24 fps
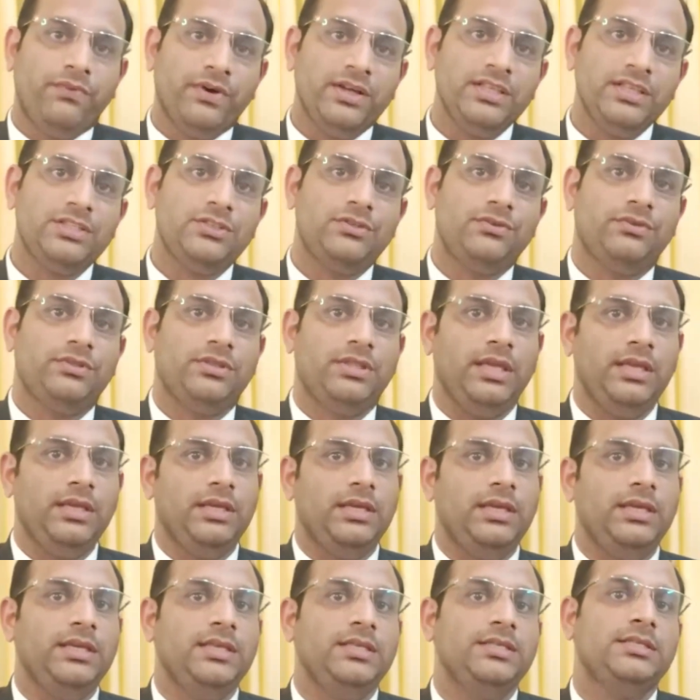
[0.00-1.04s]
First
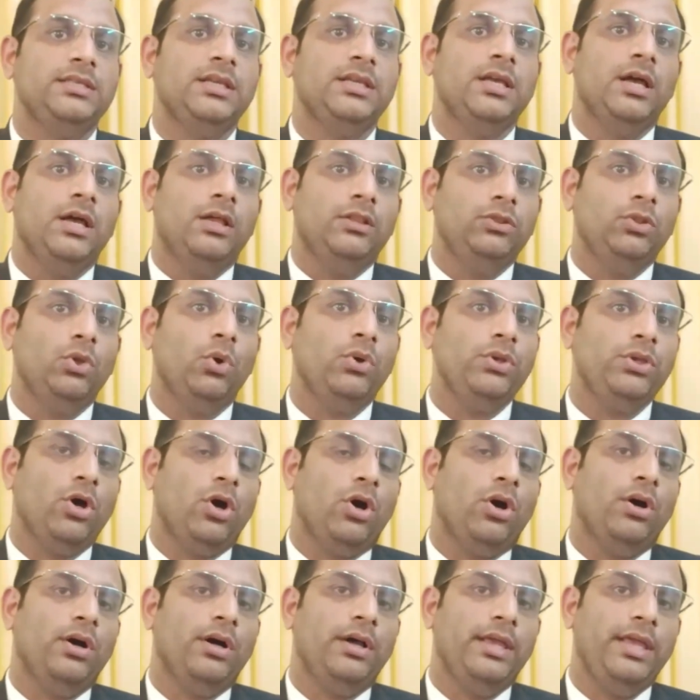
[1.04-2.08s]
thing is know
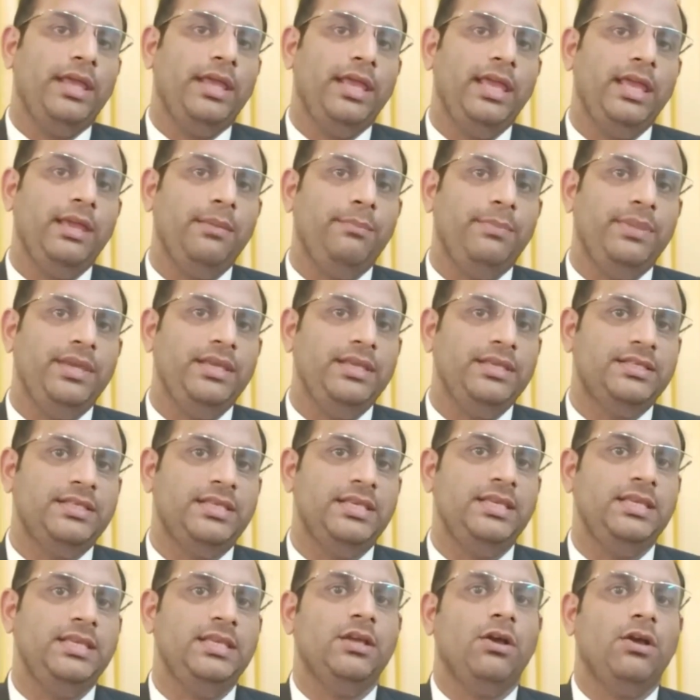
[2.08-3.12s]
your
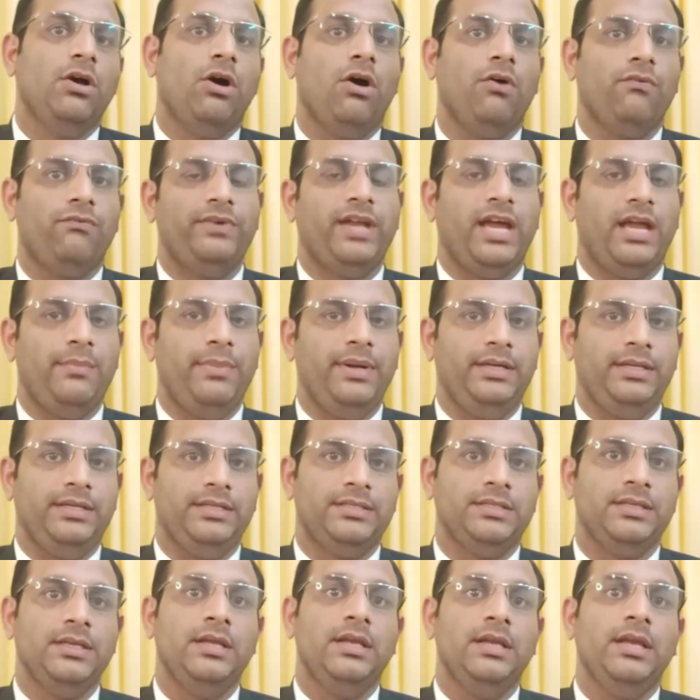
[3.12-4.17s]
ABC of
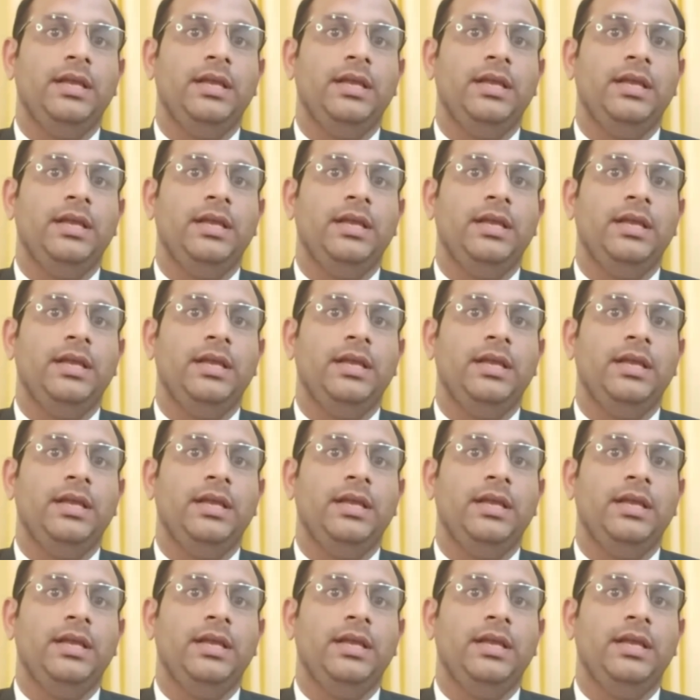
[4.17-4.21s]
diabetes.